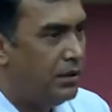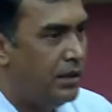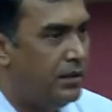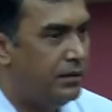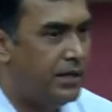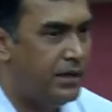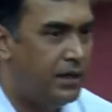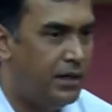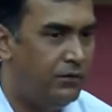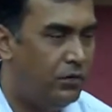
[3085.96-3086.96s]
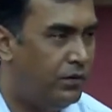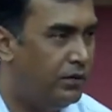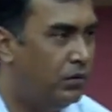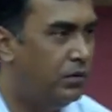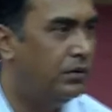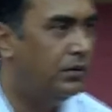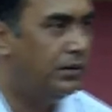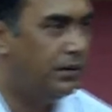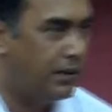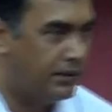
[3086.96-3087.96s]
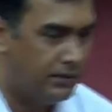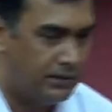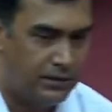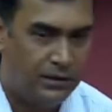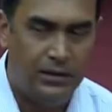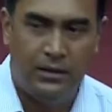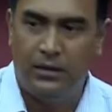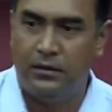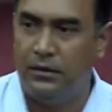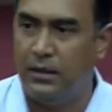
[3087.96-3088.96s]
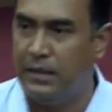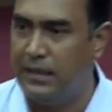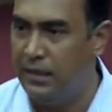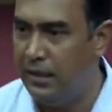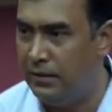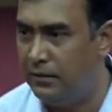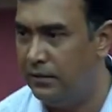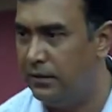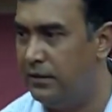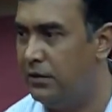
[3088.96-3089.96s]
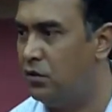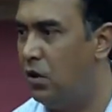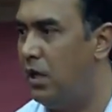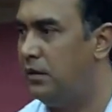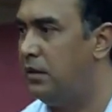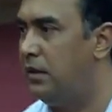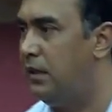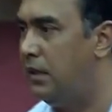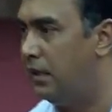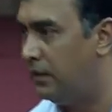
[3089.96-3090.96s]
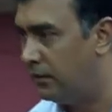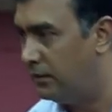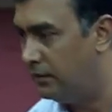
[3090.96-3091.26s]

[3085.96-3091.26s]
than Sanger and 454? Yes. The read length, this is called as a read length.